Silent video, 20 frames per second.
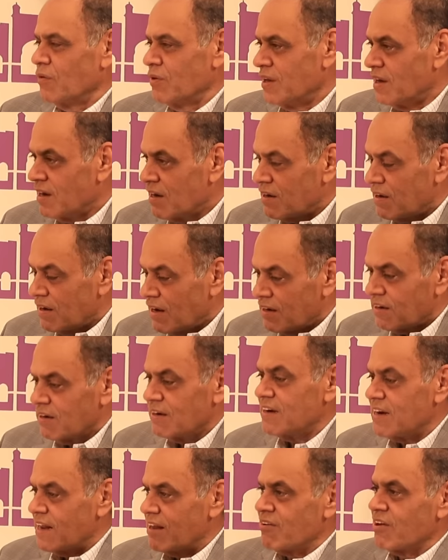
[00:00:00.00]
Little
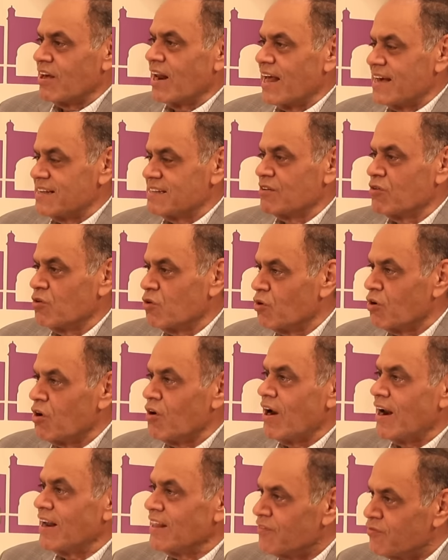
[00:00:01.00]
did I realize they could go
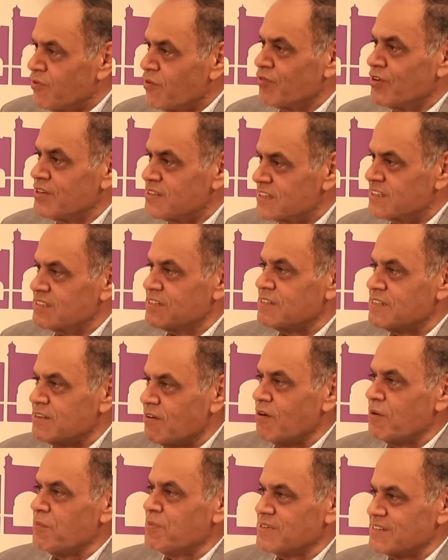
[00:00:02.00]
down another 50, 60,
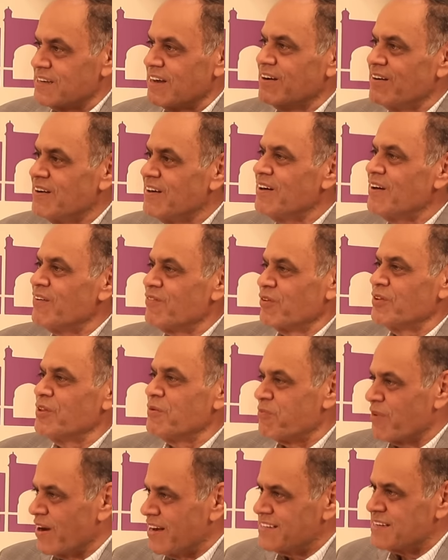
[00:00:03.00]
70% from
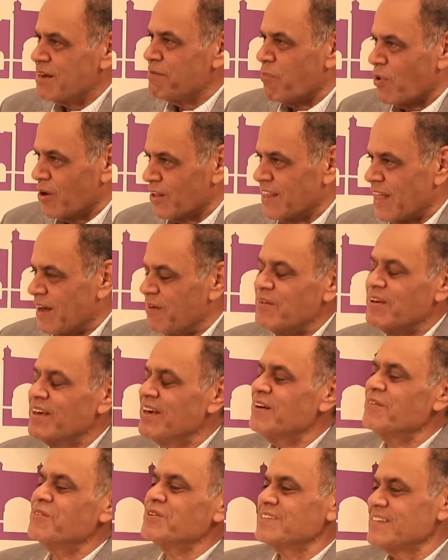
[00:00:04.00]
the price I bought them,
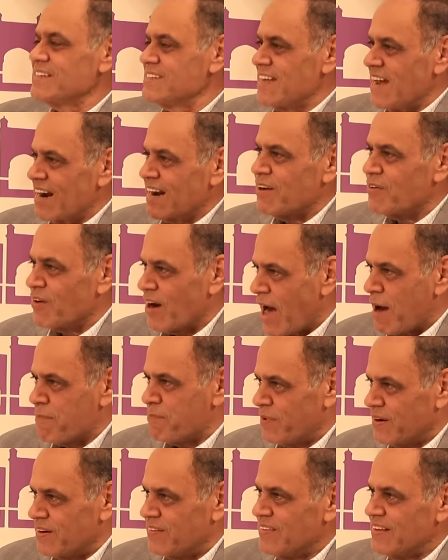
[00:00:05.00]
which is exactly what
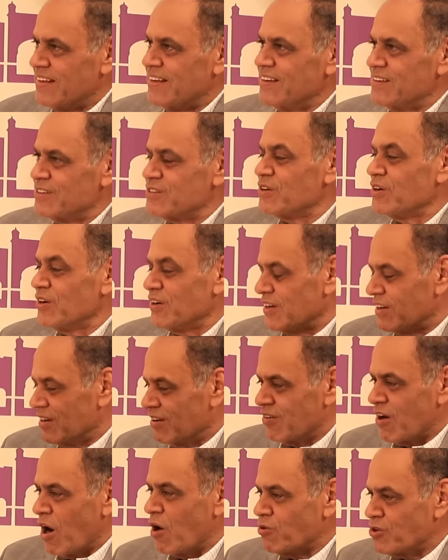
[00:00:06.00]
happened. So
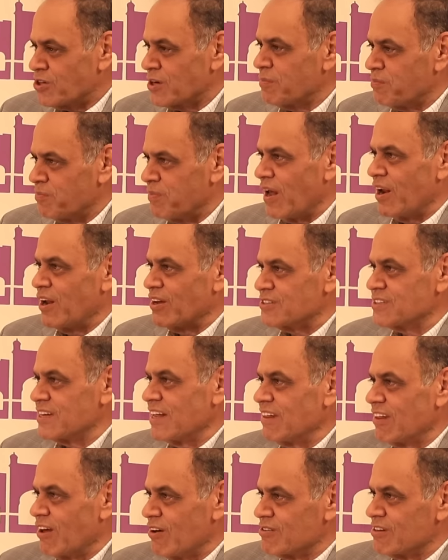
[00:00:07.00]
round trip, I lost
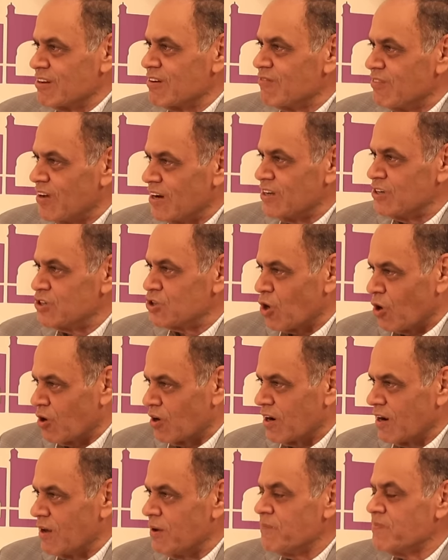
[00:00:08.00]
10,000 very
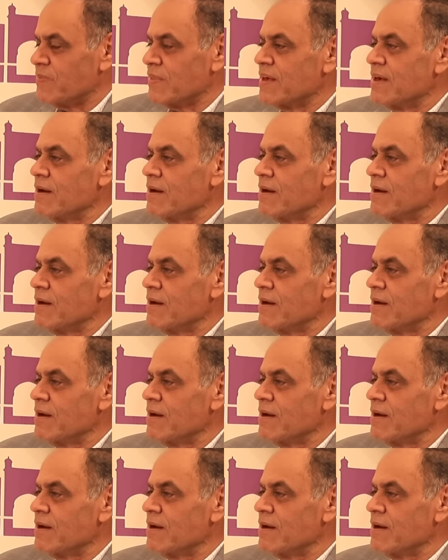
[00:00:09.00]
shortly.